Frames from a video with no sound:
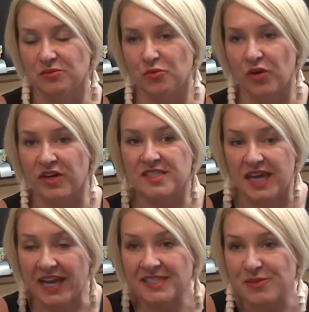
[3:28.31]
We're
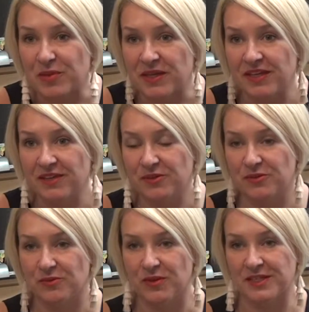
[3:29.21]
excited to be.
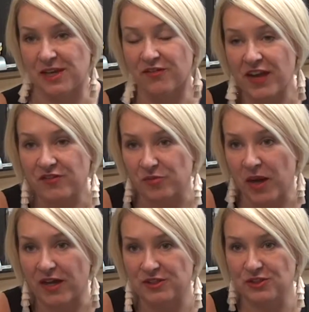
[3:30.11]
It's our favorite
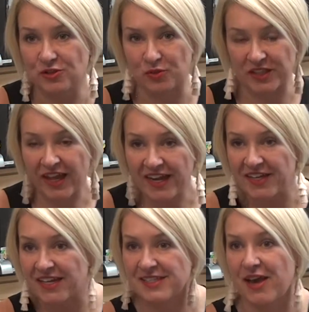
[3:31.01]
part too. We like
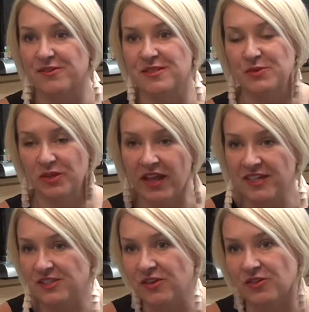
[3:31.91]
nice houses. We
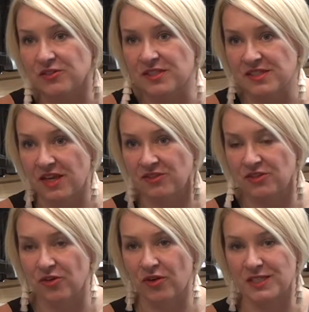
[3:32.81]
like to go to designer
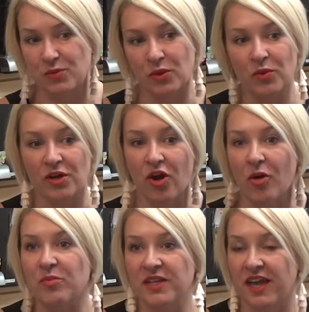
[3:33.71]
showcase. We don't want to
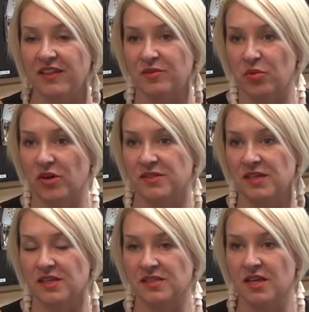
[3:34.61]
complicate the
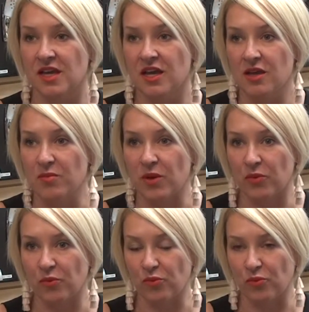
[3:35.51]
process,
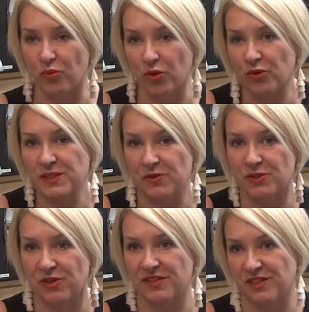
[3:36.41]
but we're also a
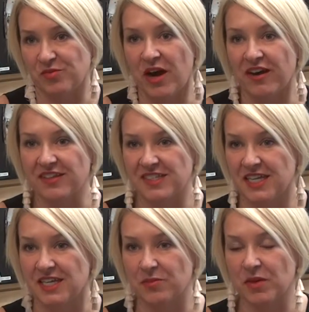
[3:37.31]
trusted part of the
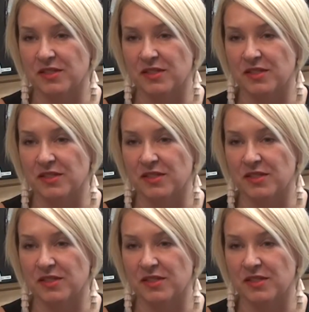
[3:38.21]
team.